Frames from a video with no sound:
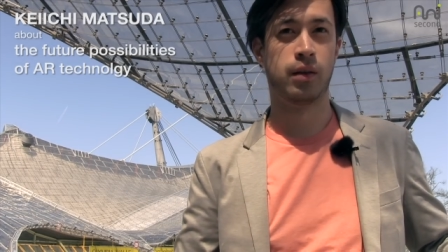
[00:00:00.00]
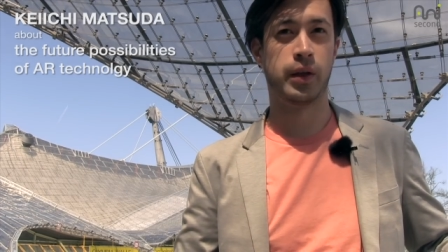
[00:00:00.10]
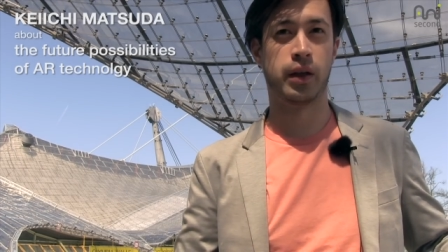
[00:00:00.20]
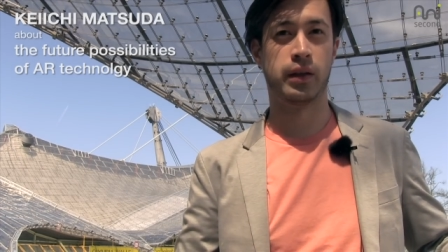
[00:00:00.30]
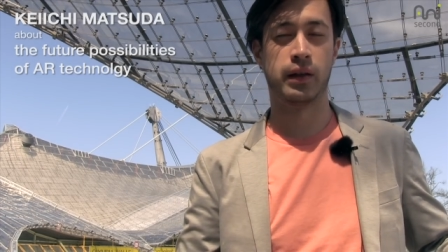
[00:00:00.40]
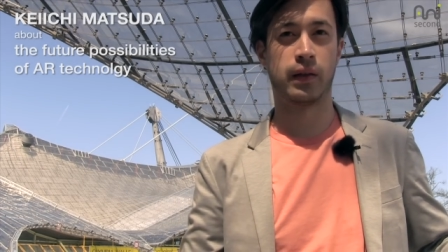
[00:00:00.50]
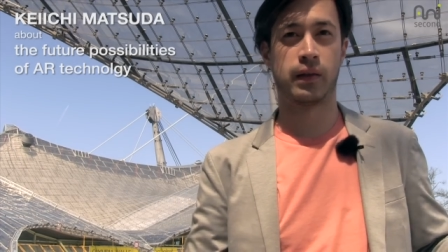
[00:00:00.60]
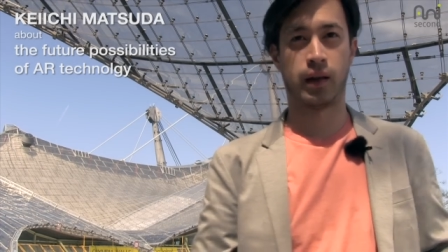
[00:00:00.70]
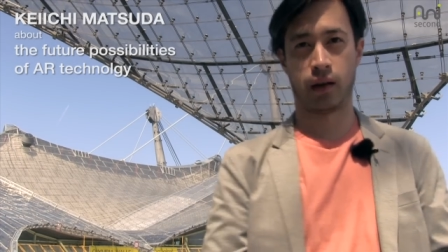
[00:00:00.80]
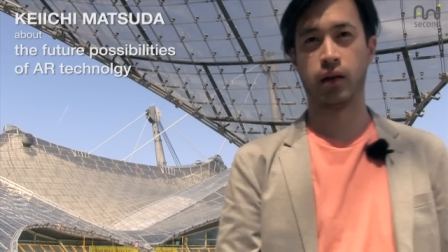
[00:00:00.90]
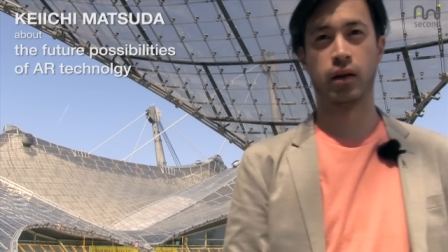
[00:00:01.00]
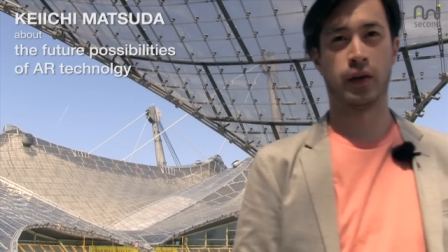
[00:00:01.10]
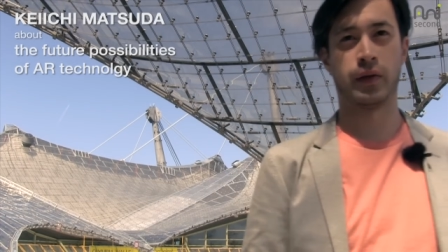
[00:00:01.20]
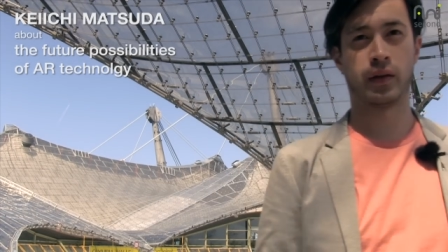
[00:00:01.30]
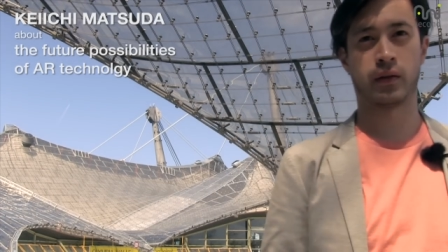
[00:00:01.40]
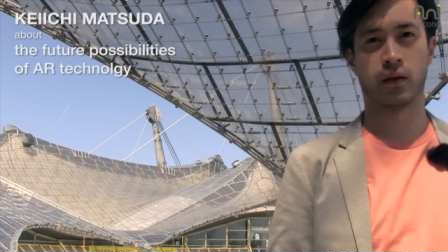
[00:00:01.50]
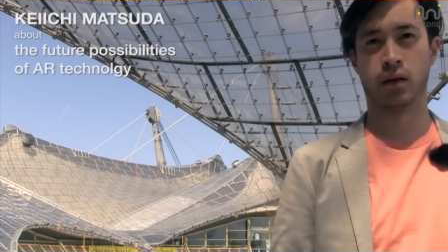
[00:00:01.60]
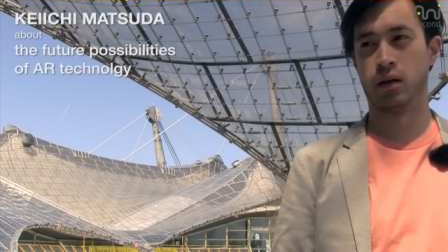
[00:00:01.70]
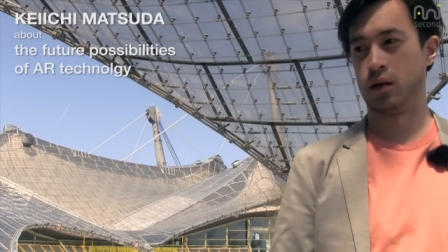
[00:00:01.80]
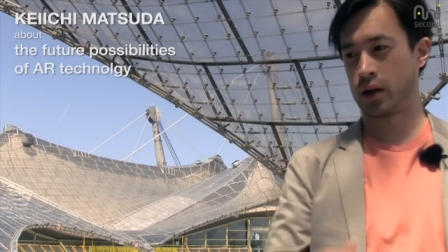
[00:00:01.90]
We don't need to sit in an office
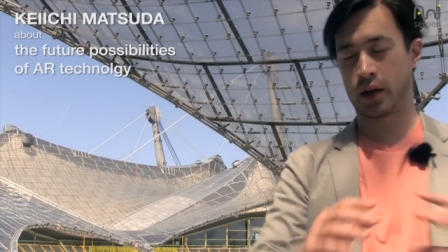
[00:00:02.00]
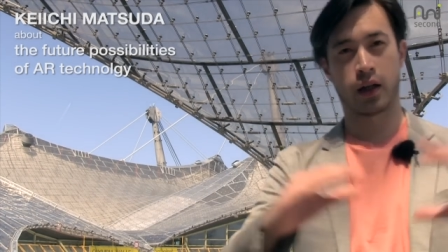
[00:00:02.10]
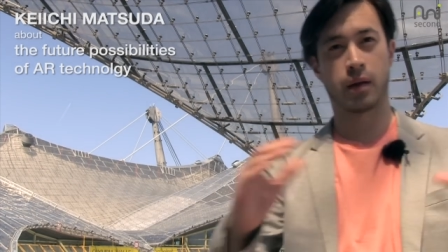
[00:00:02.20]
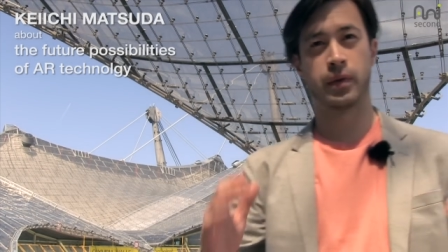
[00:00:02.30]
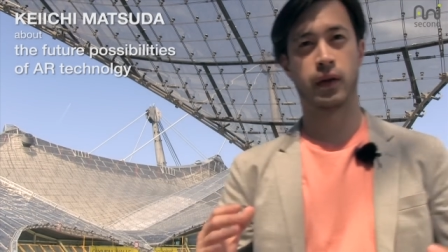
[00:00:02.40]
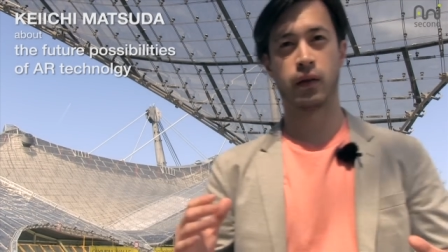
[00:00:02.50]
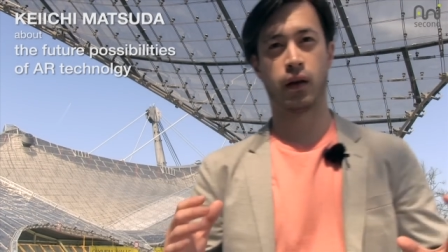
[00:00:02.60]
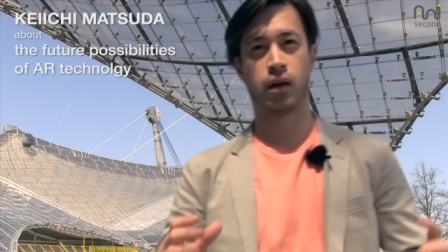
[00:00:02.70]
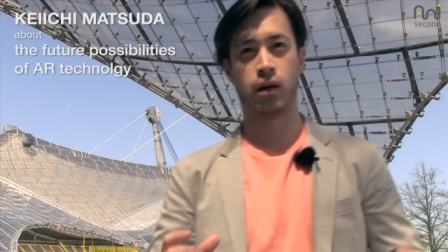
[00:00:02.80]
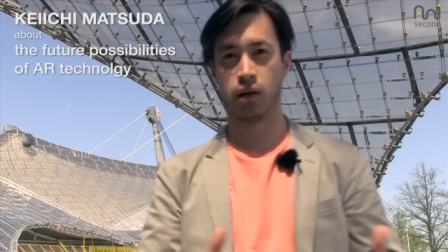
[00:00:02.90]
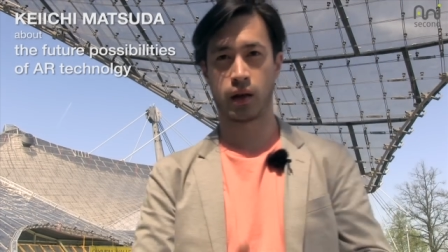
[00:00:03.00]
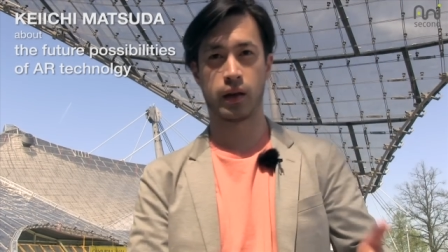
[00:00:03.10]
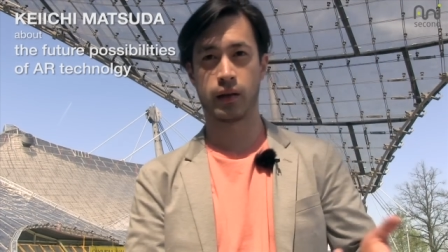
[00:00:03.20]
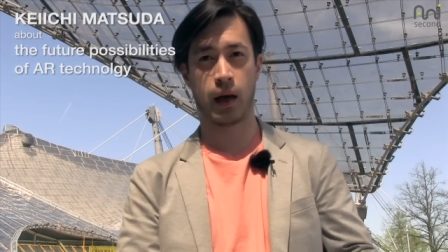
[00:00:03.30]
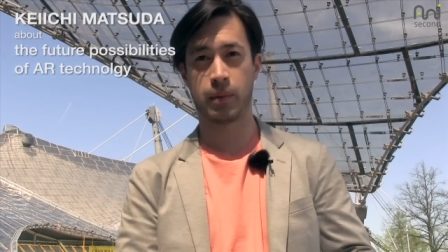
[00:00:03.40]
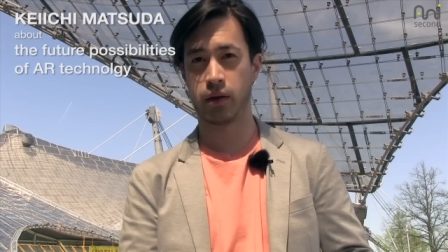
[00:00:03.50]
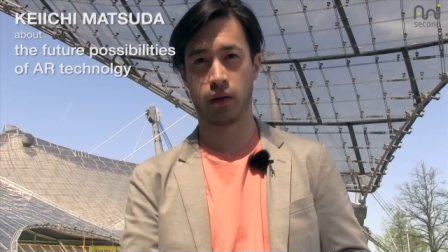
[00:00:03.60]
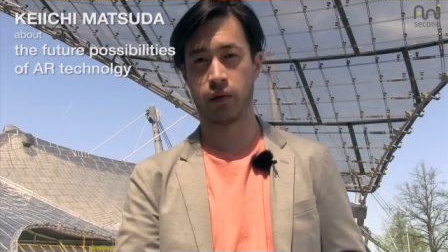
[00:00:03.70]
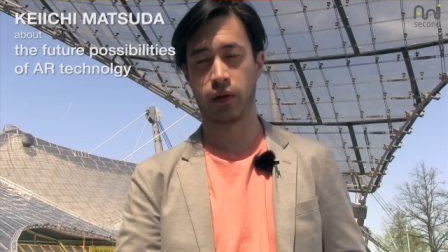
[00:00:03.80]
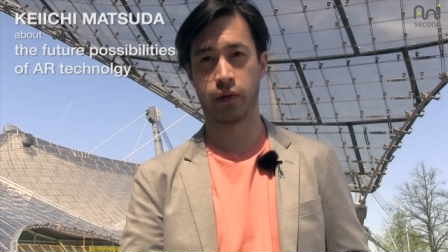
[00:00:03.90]
or look at our computer or look at a tablet
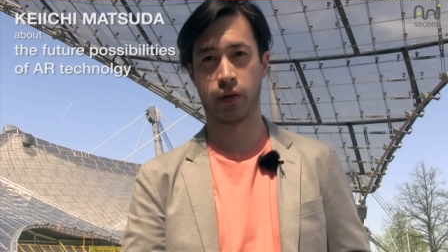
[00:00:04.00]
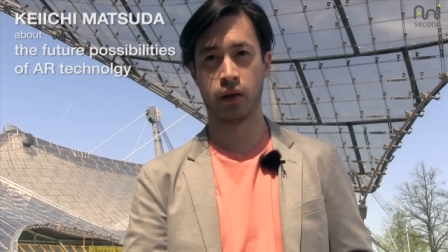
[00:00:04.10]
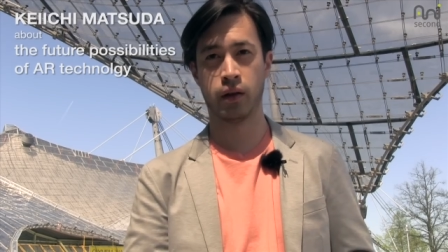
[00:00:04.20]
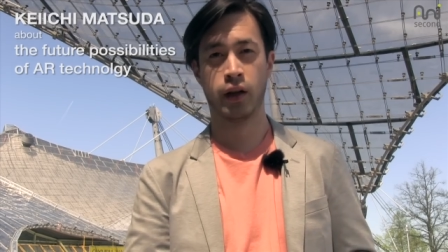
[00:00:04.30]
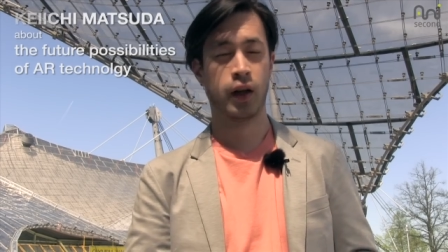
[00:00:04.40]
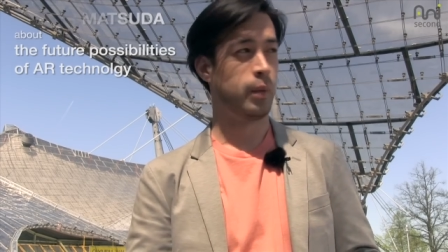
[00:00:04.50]
or even a phone.